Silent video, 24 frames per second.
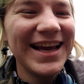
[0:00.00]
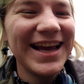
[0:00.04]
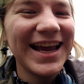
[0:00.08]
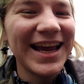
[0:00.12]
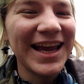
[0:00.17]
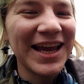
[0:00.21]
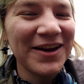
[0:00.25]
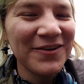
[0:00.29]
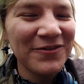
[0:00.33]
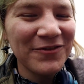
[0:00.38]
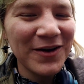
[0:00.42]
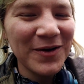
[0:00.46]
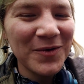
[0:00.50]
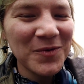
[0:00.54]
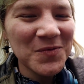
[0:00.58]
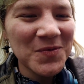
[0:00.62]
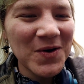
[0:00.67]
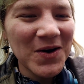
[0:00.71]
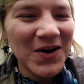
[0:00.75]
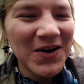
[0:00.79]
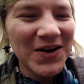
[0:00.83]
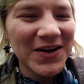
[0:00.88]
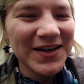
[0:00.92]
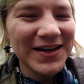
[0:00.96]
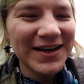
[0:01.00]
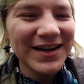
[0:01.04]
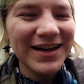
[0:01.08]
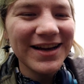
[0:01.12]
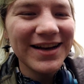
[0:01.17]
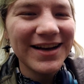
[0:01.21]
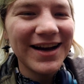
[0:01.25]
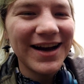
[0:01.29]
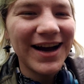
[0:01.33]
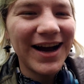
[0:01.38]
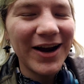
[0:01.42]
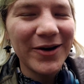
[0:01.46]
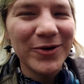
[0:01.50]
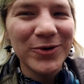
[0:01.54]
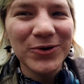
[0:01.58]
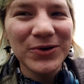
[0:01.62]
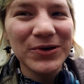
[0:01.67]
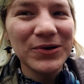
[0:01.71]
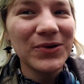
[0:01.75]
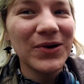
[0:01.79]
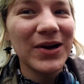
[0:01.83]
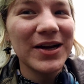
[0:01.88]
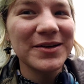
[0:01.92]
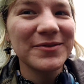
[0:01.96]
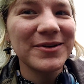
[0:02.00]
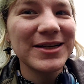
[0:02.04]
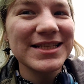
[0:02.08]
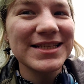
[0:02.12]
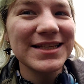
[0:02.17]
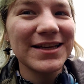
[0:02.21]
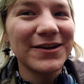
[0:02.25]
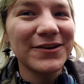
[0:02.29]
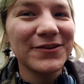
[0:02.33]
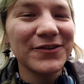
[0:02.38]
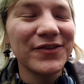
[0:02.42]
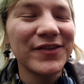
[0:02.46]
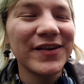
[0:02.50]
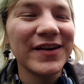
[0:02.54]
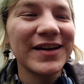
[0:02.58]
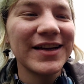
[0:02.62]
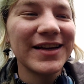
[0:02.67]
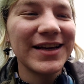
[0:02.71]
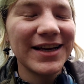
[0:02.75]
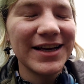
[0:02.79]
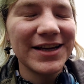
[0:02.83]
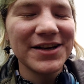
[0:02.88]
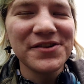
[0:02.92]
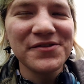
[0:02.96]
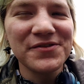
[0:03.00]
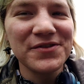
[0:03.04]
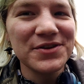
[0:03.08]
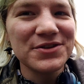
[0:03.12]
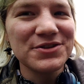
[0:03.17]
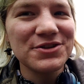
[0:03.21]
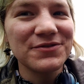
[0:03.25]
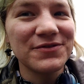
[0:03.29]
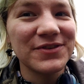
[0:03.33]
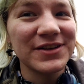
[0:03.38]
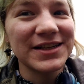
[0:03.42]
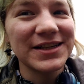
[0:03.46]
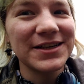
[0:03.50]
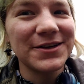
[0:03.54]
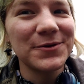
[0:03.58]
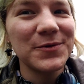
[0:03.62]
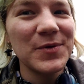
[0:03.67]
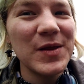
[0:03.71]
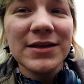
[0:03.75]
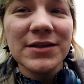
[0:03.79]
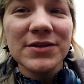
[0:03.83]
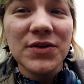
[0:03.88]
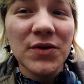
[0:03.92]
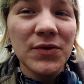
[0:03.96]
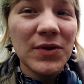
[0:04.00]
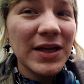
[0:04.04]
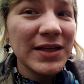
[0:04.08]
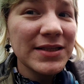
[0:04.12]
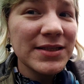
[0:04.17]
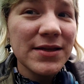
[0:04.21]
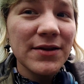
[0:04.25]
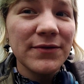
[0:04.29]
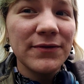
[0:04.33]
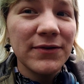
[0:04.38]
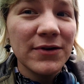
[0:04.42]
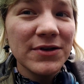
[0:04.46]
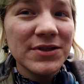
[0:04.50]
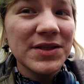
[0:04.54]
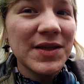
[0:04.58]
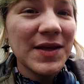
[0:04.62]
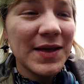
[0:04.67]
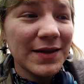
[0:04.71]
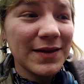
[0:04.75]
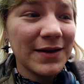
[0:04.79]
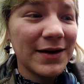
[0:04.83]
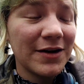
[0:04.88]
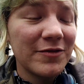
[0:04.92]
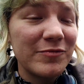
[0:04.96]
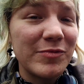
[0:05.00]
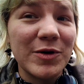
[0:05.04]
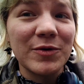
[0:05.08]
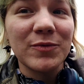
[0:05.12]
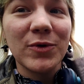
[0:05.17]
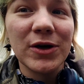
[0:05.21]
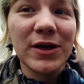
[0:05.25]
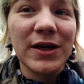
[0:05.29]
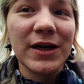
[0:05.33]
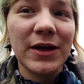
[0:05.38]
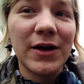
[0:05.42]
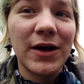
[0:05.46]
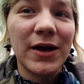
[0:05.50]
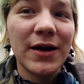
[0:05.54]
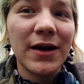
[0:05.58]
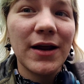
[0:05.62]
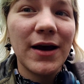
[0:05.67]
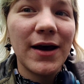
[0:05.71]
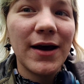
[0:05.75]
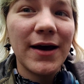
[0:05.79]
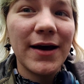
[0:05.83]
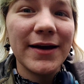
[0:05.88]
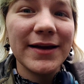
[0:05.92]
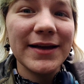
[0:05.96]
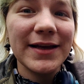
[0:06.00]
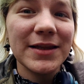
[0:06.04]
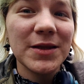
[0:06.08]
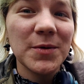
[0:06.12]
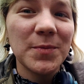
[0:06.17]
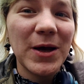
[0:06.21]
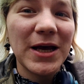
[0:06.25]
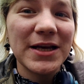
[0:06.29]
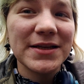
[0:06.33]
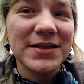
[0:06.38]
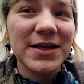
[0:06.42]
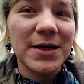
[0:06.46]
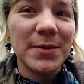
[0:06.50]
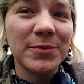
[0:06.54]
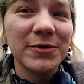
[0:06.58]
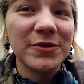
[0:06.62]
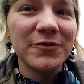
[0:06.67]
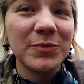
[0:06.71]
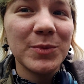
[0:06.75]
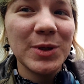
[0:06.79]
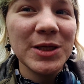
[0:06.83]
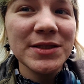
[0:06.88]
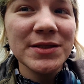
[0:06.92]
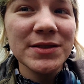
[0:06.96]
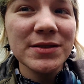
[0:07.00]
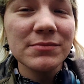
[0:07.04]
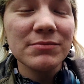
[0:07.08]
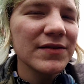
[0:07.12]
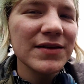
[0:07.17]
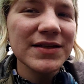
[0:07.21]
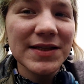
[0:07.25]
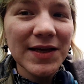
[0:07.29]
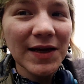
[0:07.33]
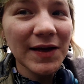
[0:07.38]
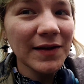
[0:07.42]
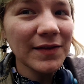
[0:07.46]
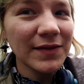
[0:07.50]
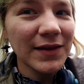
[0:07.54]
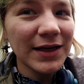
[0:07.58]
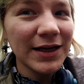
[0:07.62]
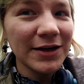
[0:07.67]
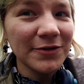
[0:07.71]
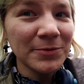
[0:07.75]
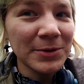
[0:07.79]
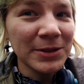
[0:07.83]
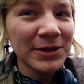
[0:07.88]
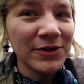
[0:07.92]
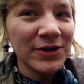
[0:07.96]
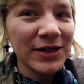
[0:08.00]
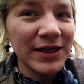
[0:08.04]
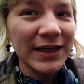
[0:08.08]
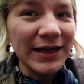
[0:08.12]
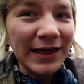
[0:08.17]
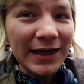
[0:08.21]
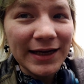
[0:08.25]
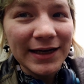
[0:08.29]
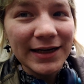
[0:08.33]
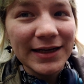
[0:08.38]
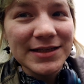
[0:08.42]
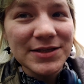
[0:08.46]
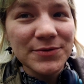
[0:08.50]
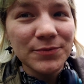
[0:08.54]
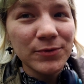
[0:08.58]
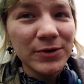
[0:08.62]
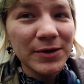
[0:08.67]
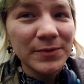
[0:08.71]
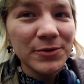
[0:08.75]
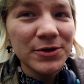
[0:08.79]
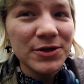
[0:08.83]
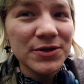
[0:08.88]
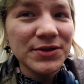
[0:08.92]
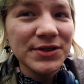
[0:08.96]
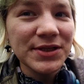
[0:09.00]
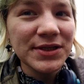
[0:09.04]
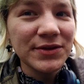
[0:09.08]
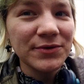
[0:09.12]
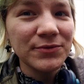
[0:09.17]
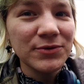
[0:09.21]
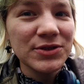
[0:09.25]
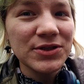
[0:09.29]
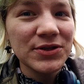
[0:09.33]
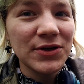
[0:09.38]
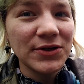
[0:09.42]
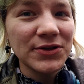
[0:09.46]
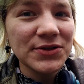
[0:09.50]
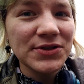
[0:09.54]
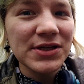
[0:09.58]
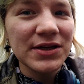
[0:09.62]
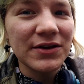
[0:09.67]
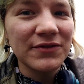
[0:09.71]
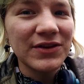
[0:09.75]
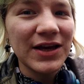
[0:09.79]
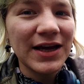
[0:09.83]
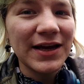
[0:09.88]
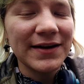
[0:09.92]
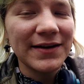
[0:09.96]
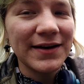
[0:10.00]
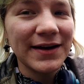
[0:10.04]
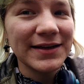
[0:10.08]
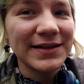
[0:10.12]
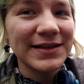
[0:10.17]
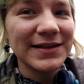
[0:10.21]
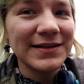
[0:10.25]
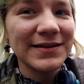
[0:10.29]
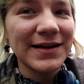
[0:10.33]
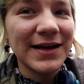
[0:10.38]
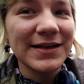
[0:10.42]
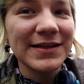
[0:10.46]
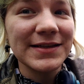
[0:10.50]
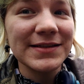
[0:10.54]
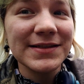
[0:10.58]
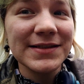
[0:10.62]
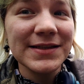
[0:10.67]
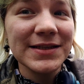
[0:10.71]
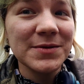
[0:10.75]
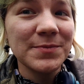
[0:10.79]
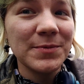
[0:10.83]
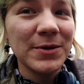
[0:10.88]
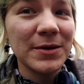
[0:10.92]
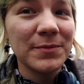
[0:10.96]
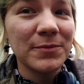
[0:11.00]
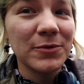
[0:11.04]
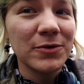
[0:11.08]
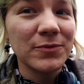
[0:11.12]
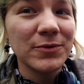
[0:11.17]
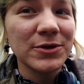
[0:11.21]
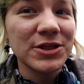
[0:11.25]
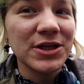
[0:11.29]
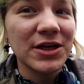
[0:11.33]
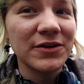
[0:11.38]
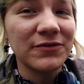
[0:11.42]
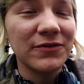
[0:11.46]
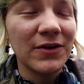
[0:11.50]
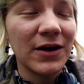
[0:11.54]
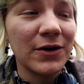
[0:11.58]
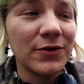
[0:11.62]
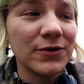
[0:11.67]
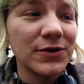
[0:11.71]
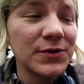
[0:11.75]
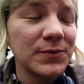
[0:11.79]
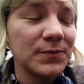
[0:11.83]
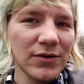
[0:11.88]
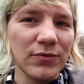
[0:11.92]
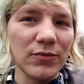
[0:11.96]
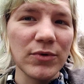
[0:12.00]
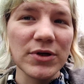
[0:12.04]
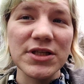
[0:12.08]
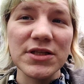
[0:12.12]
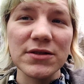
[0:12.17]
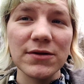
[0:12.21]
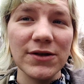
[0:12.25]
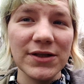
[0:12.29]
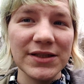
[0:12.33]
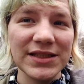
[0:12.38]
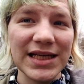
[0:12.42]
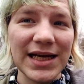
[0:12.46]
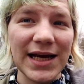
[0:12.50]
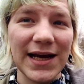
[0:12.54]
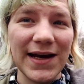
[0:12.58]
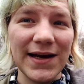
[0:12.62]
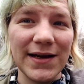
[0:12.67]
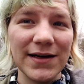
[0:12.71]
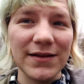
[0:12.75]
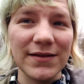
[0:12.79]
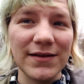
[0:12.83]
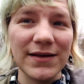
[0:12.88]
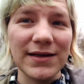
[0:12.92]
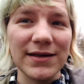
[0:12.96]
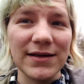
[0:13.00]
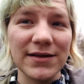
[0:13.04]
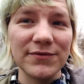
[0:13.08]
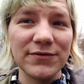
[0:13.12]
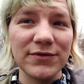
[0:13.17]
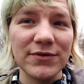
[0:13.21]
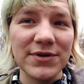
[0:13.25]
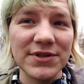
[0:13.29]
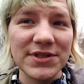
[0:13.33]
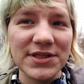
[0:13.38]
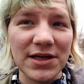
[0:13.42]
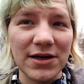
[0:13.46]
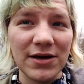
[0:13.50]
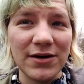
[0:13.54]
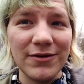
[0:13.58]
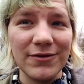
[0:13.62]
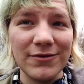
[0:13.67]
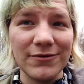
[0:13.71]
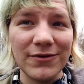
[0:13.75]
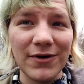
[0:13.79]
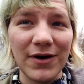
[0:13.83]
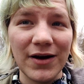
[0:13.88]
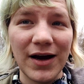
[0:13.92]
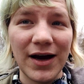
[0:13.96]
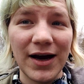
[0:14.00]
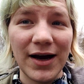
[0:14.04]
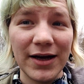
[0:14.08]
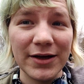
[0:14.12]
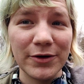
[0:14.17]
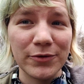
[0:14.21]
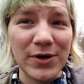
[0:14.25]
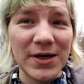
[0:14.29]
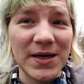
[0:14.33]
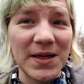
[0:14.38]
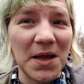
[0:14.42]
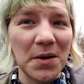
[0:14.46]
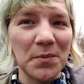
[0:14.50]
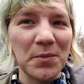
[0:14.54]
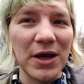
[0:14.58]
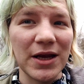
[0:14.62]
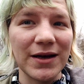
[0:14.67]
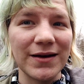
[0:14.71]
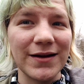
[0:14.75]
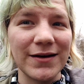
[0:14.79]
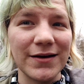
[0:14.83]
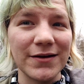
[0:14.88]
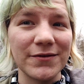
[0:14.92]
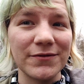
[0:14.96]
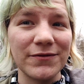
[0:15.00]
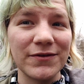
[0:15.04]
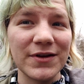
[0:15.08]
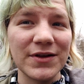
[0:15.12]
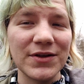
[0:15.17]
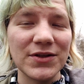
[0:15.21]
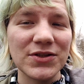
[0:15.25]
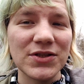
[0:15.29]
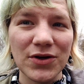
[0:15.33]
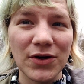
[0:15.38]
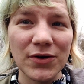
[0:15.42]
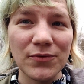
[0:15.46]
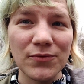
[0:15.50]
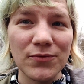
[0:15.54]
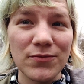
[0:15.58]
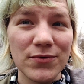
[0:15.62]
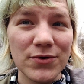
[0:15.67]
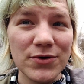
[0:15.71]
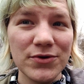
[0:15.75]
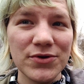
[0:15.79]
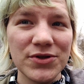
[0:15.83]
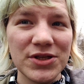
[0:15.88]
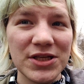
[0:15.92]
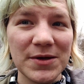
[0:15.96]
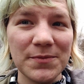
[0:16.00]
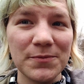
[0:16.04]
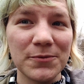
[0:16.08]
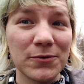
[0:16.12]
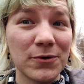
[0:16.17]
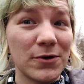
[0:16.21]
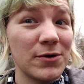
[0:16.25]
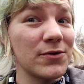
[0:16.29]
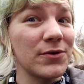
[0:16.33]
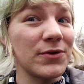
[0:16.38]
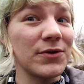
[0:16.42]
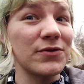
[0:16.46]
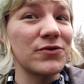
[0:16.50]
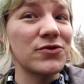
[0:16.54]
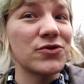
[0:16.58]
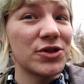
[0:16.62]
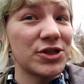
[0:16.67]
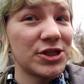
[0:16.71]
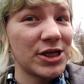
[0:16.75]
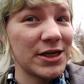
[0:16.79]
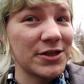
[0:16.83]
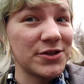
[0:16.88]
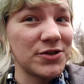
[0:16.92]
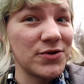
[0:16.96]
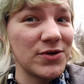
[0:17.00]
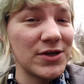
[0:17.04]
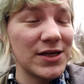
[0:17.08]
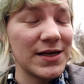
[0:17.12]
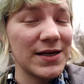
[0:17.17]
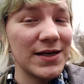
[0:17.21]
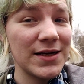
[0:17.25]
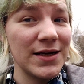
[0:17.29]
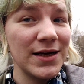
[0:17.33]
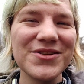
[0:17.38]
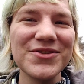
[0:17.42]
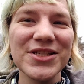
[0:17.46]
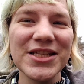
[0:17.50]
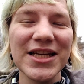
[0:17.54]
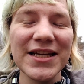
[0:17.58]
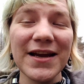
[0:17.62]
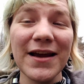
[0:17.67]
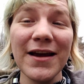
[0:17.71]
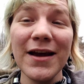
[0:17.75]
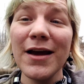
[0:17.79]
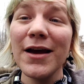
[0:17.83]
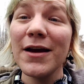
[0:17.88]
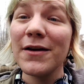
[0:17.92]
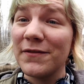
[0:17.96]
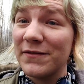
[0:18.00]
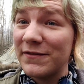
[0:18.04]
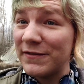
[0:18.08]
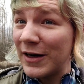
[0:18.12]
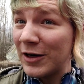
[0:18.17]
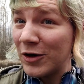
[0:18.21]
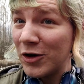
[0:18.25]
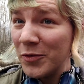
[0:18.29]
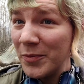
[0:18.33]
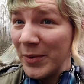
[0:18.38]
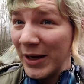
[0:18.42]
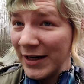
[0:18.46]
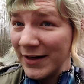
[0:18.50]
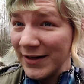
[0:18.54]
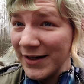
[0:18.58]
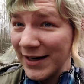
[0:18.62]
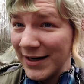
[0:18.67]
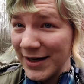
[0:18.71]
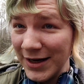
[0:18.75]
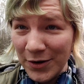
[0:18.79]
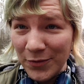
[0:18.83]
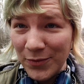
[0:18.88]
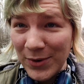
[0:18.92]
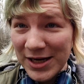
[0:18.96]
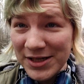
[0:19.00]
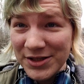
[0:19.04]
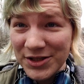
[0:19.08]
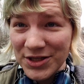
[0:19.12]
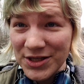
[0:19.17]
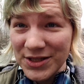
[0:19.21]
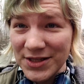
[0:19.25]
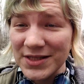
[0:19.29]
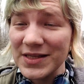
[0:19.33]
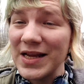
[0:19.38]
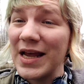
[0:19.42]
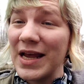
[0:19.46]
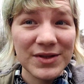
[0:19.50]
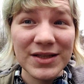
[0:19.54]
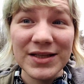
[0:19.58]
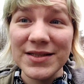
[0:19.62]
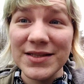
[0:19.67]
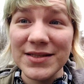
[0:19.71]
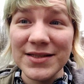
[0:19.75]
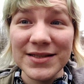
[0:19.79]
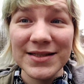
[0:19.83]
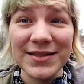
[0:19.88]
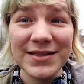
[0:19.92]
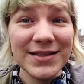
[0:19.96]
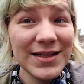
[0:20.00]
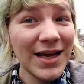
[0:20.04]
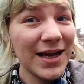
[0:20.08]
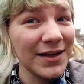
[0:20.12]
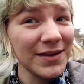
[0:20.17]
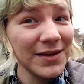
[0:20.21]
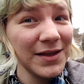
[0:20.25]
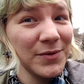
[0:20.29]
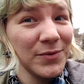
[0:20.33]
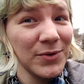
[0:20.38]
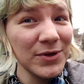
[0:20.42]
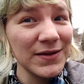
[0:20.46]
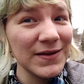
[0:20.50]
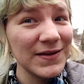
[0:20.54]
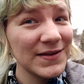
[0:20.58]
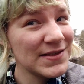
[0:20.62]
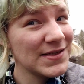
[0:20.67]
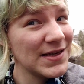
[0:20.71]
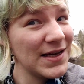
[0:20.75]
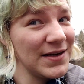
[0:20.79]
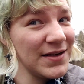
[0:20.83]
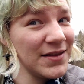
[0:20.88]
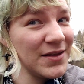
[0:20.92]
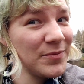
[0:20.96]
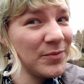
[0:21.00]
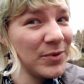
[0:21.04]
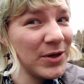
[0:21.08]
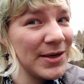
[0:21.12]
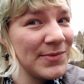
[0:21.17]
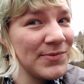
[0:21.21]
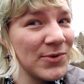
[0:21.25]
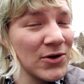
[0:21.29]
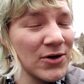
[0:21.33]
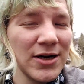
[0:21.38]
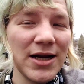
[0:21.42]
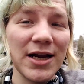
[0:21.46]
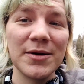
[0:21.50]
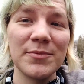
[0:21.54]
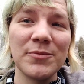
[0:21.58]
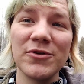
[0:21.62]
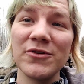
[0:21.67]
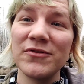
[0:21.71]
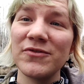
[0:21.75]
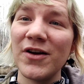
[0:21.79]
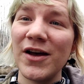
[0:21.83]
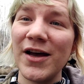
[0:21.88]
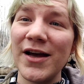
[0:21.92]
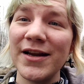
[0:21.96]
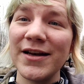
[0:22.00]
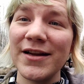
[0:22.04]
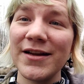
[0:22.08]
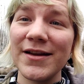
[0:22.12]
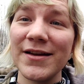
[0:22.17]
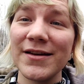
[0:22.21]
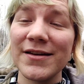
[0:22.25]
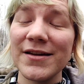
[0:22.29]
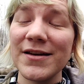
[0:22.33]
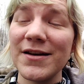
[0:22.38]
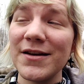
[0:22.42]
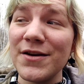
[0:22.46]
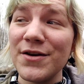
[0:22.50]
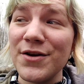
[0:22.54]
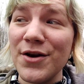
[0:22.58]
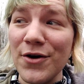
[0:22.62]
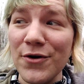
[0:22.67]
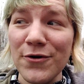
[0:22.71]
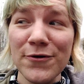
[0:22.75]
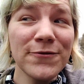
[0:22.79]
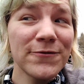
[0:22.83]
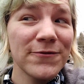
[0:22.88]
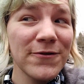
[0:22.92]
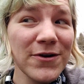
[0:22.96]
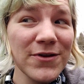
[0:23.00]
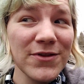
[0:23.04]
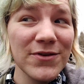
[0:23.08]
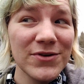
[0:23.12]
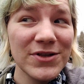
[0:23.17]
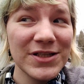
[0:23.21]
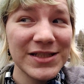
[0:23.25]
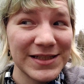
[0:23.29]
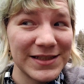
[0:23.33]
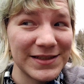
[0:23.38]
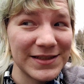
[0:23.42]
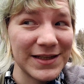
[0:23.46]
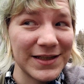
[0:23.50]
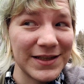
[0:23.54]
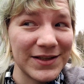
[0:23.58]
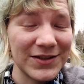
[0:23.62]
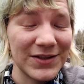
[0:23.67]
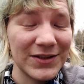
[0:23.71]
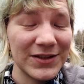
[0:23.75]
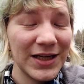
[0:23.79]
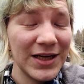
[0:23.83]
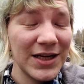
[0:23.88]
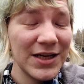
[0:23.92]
If I'm wrong, I will correct myself in a future video. So that's the first thing that I've been working on in the past couple of months. The second thing I've been looking at is reproducing the results of that 1996 paper which I found, which looked at the influence of high gradient magnetic fields on root tip growth trajectory. Using ferromagnetic wedges, this is exactly what they said in the paper and provided no further detail.